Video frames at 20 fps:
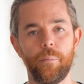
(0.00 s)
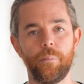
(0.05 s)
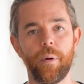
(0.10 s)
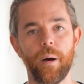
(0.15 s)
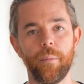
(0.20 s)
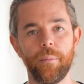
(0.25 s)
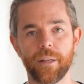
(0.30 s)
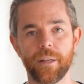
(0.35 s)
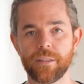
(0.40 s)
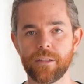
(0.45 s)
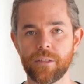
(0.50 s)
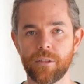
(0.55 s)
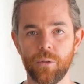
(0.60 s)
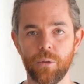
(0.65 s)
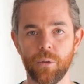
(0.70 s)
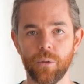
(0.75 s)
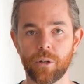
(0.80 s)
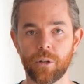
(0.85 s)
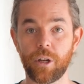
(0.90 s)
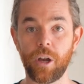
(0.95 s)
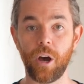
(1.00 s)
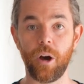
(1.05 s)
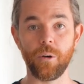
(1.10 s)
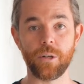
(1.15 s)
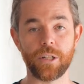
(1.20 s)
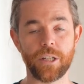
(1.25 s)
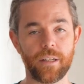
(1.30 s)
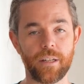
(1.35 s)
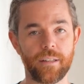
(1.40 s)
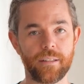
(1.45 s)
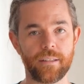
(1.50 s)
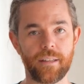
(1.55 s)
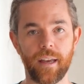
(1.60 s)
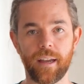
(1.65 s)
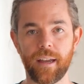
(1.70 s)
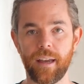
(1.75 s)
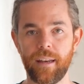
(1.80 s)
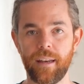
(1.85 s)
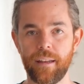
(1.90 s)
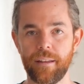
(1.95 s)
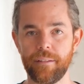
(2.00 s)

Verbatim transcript: public school coaches that kind